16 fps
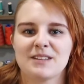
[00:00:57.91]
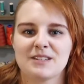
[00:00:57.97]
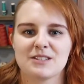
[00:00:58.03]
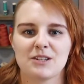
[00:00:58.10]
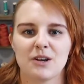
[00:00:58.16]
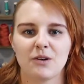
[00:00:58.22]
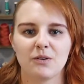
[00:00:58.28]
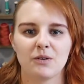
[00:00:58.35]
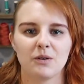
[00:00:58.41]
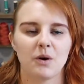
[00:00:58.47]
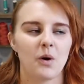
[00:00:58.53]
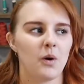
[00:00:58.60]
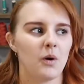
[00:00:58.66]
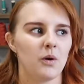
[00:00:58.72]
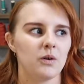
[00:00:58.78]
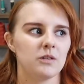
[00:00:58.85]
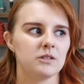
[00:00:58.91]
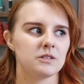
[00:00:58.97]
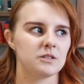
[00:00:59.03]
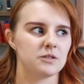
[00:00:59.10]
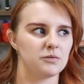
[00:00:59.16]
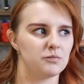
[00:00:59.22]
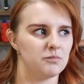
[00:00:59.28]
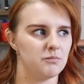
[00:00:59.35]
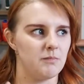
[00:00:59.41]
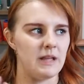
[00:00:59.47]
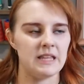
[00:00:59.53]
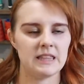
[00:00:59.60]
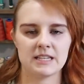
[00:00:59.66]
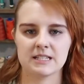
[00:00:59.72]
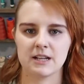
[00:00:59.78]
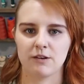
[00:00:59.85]
So to
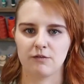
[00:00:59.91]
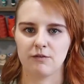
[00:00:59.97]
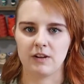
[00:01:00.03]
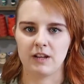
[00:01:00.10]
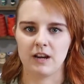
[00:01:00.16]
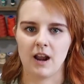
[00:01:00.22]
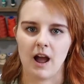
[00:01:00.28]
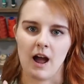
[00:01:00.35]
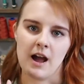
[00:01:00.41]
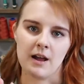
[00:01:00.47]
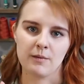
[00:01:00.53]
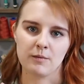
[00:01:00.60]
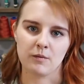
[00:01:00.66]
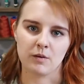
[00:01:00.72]
make this outfit, I'm